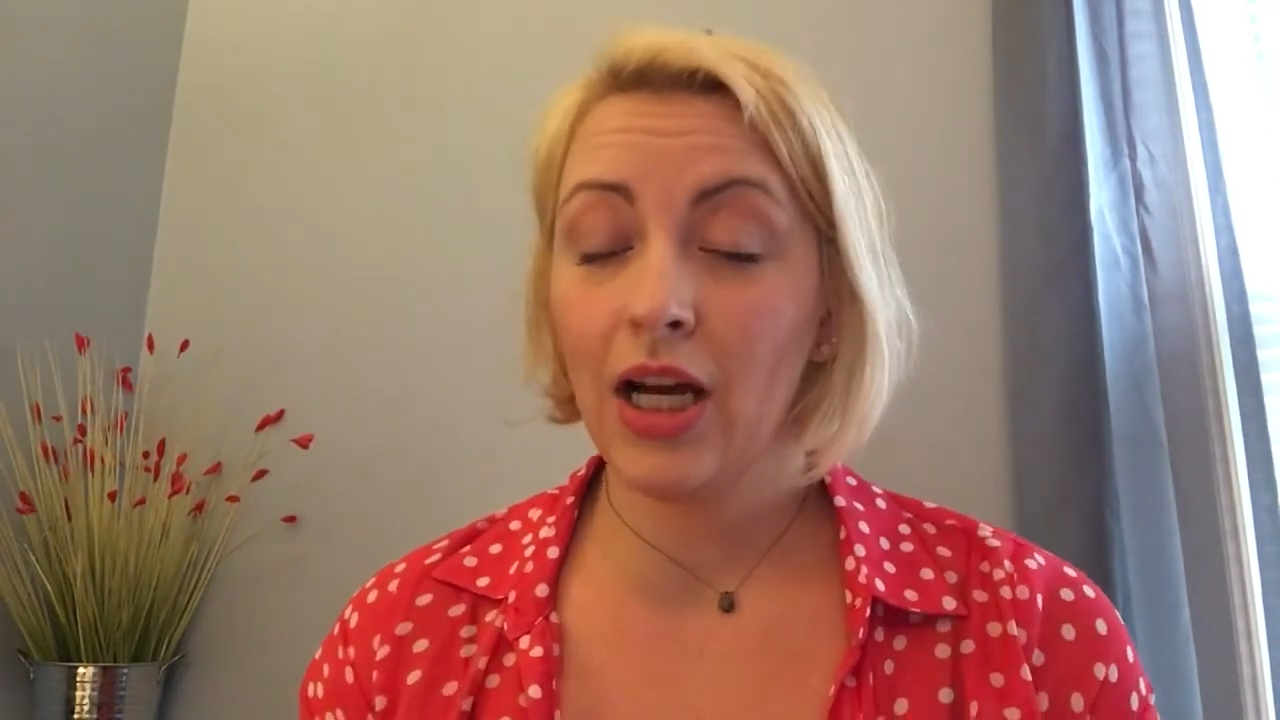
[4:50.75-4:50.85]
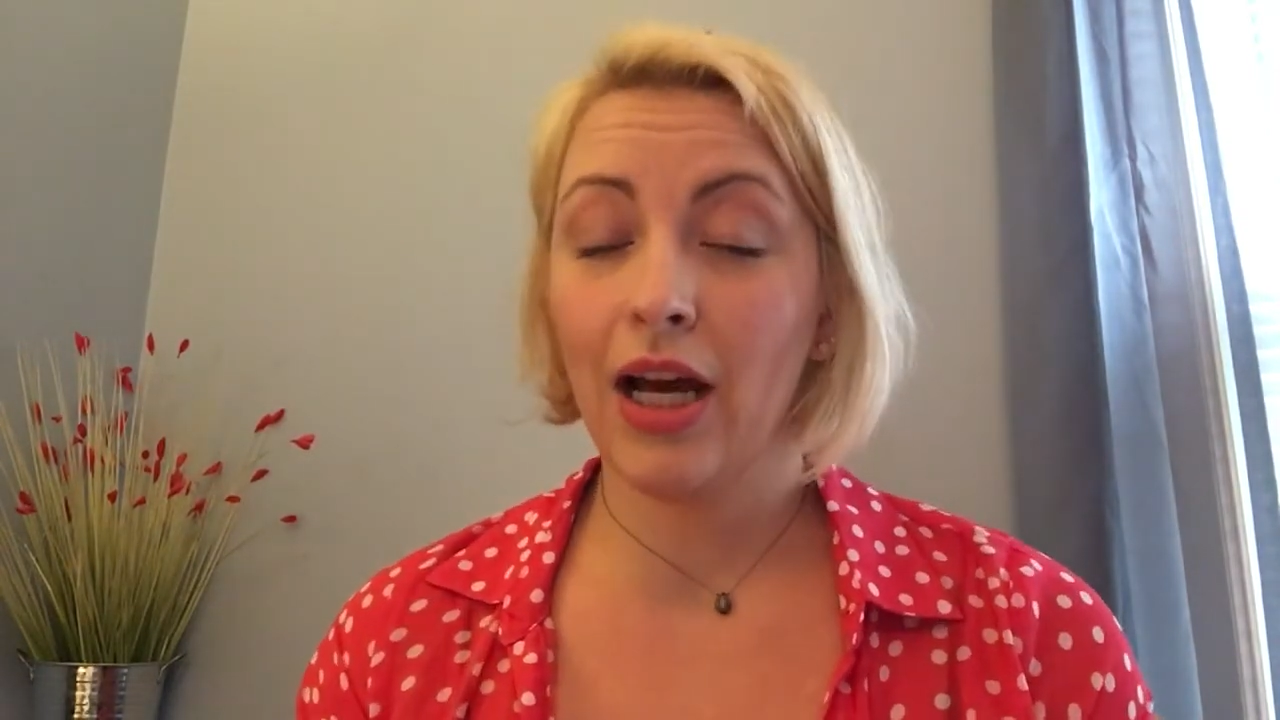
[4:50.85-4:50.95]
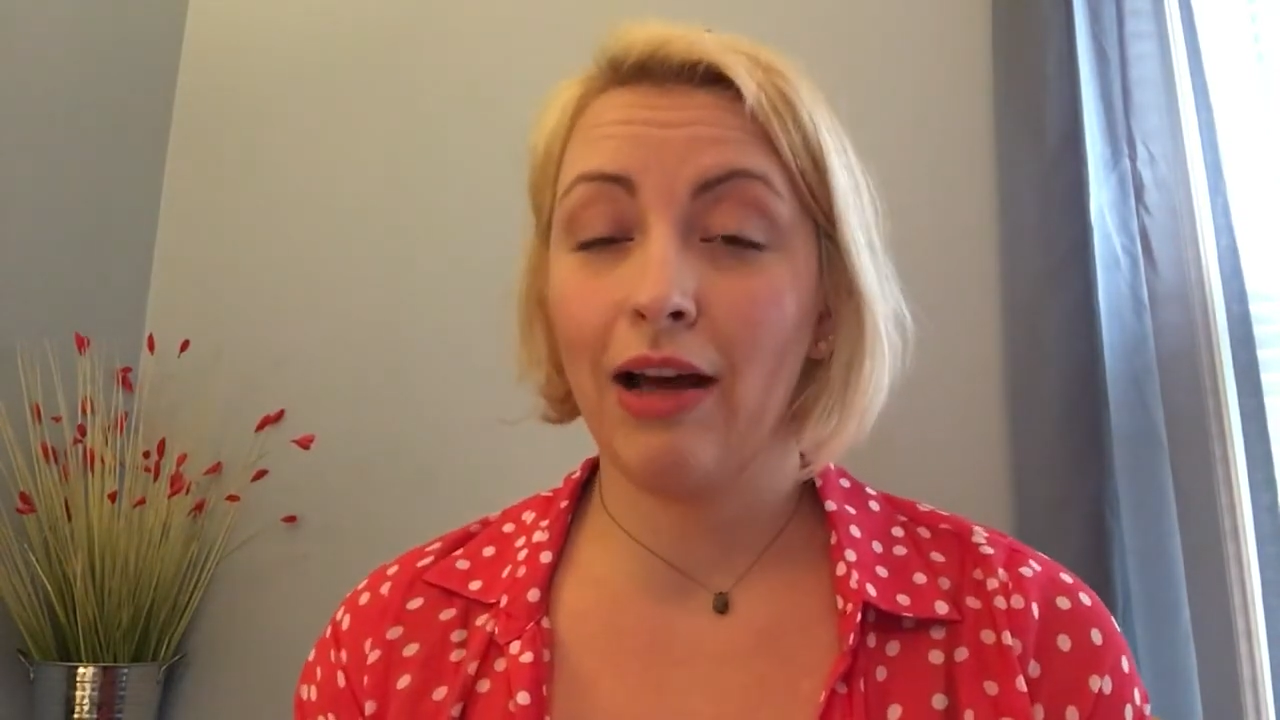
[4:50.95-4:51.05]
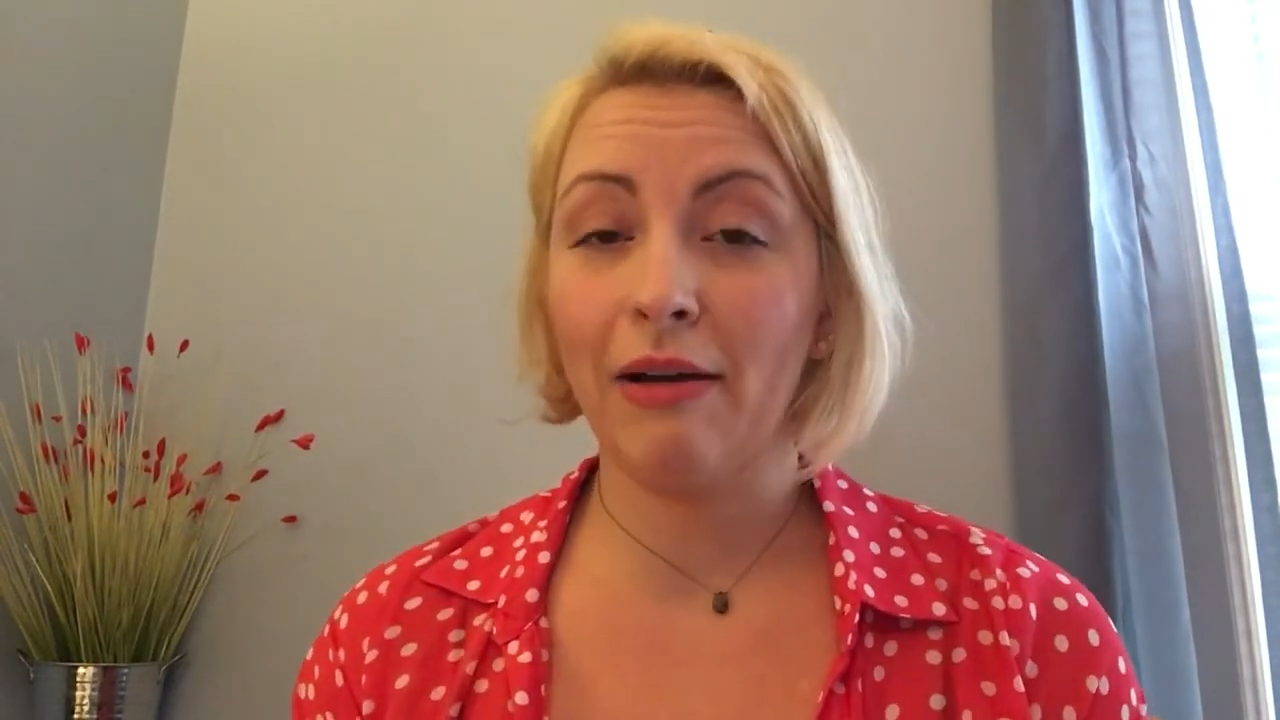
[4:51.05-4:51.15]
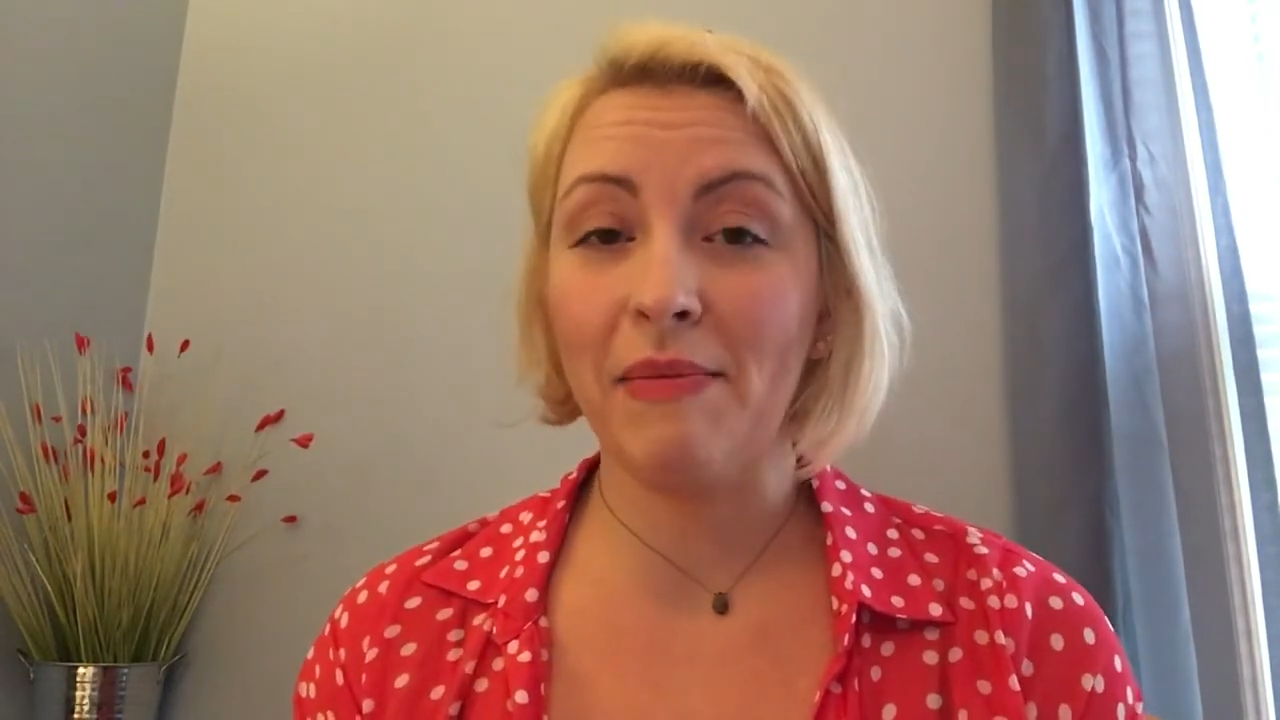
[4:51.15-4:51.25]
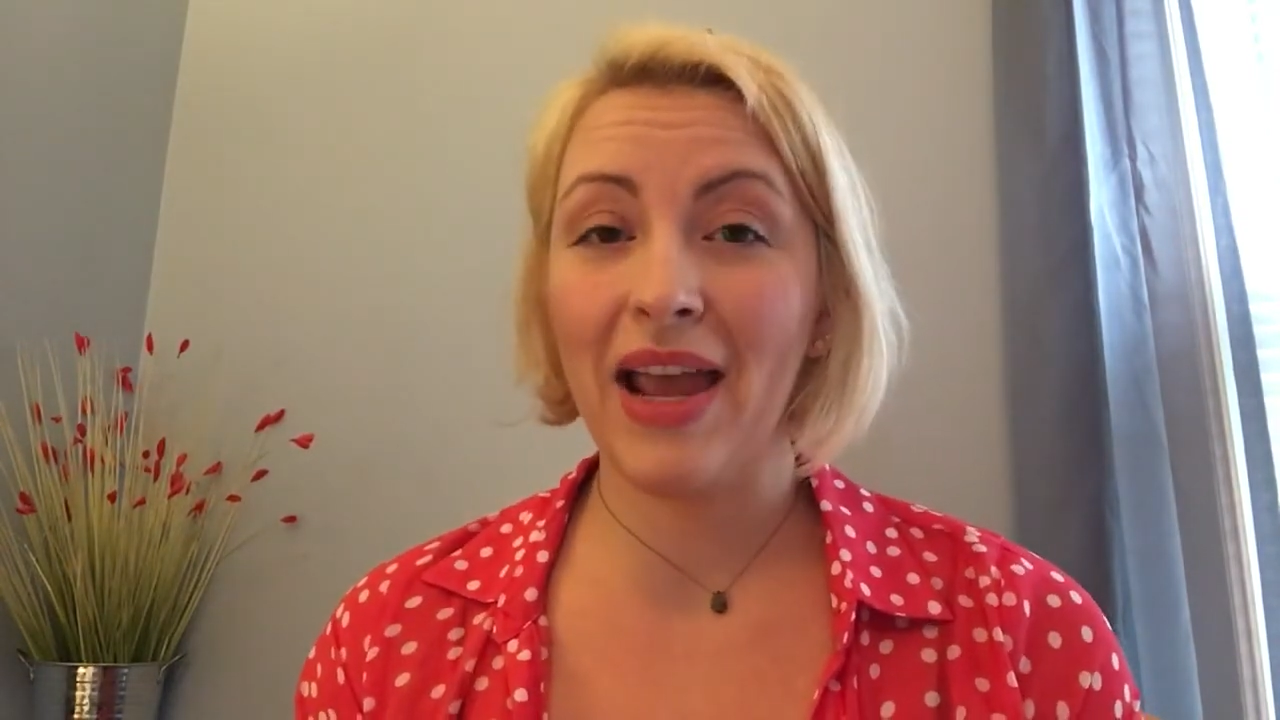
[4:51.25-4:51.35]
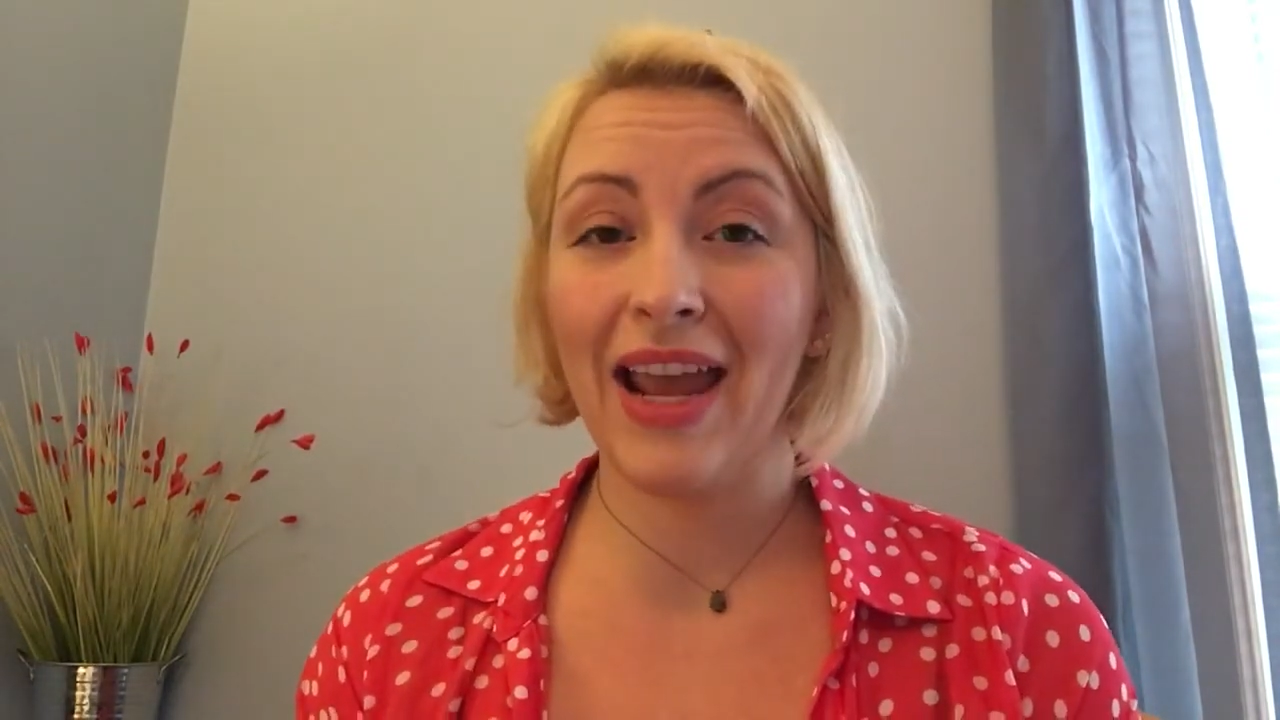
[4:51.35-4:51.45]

And